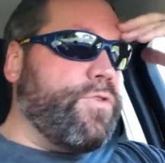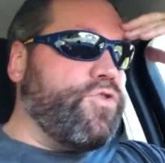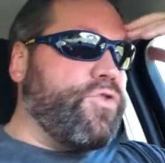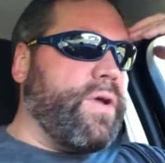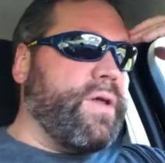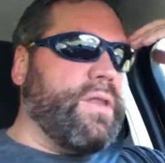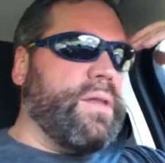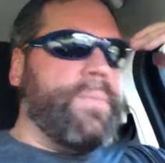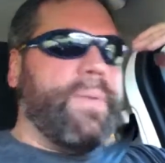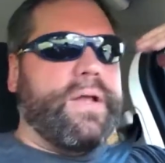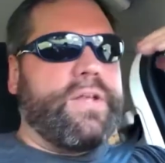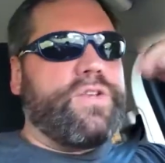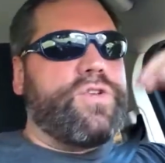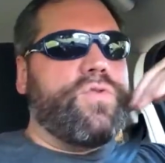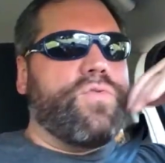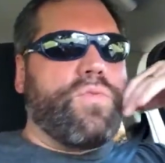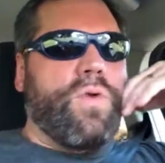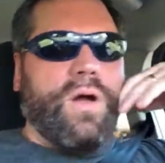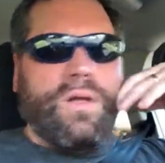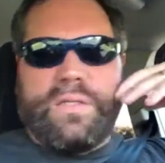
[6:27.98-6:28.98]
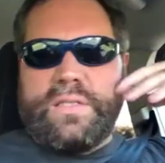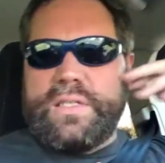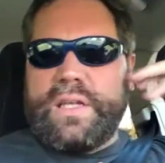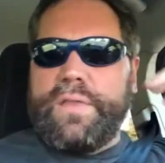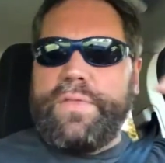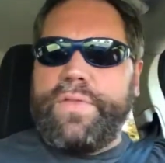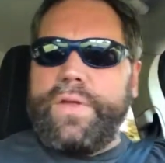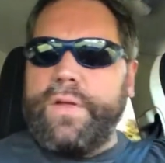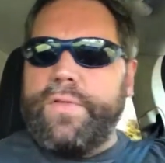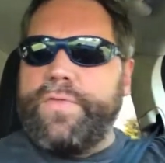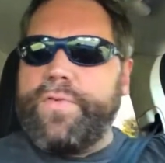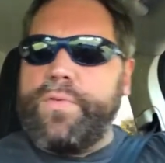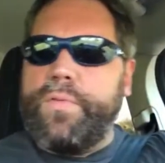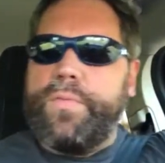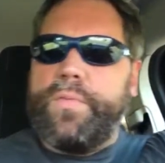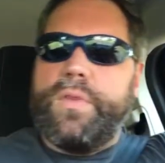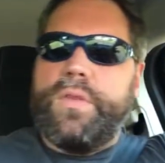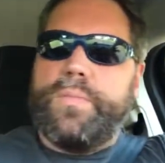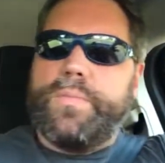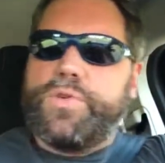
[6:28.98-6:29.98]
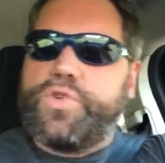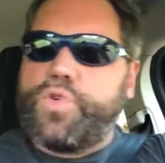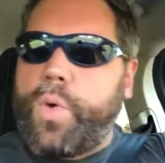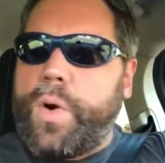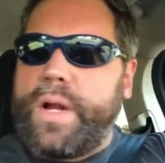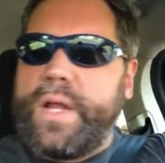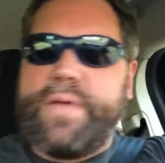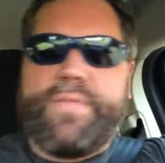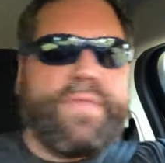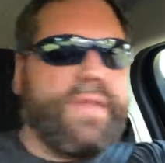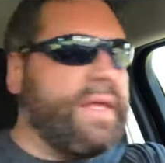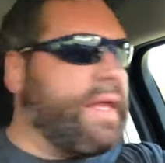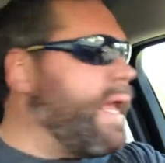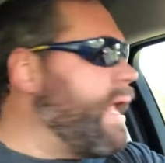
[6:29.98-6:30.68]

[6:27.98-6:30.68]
Trailing by 2 runs, I think, through the majority of the